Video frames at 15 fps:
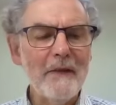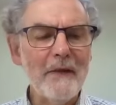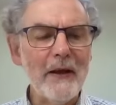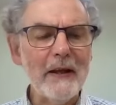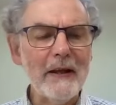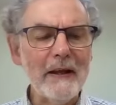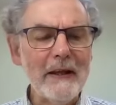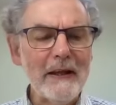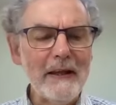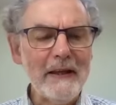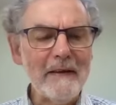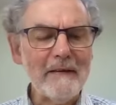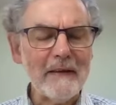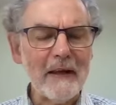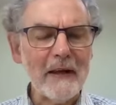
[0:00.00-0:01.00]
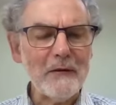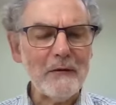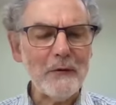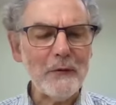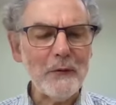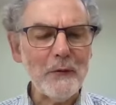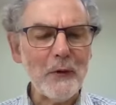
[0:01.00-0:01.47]
Then he
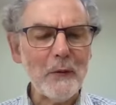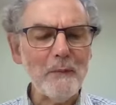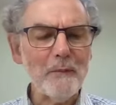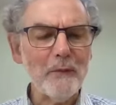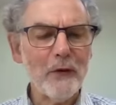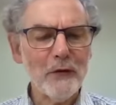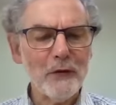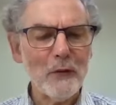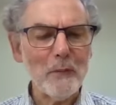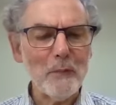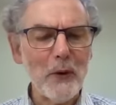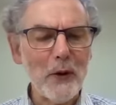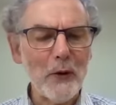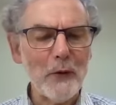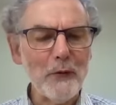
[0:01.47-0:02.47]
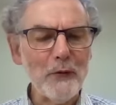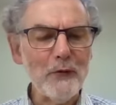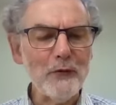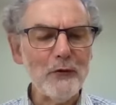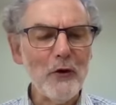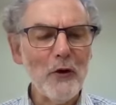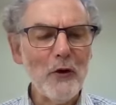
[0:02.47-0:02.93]
said to them,
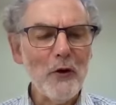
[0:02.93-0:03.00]
Suppose